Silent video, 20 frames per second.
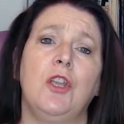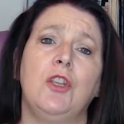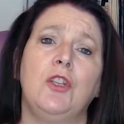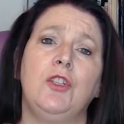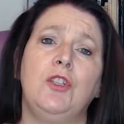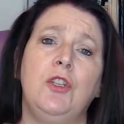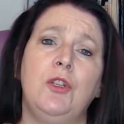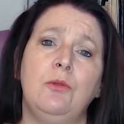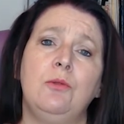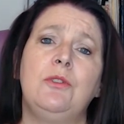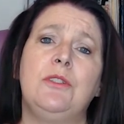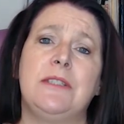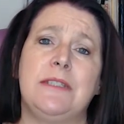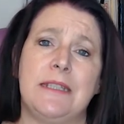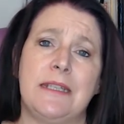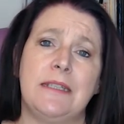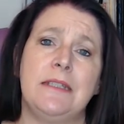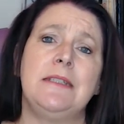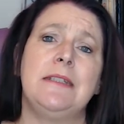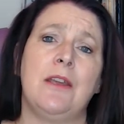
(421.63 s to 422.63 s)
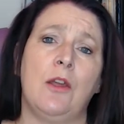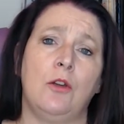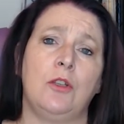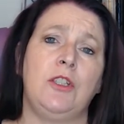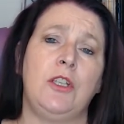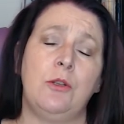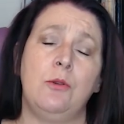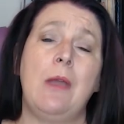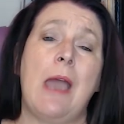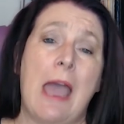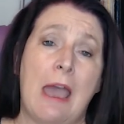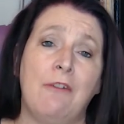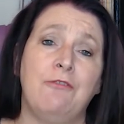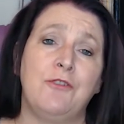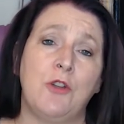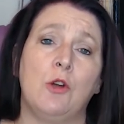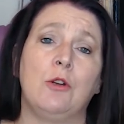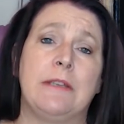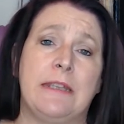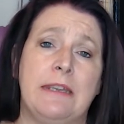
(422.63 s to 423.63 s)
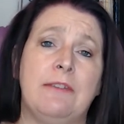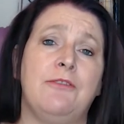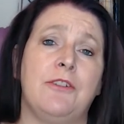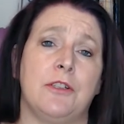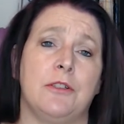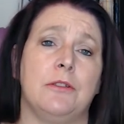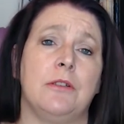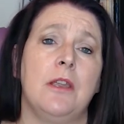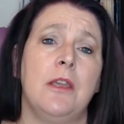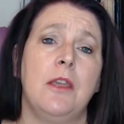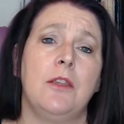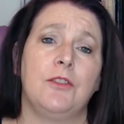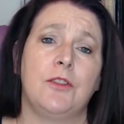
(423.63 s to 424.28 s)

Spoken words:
you have not given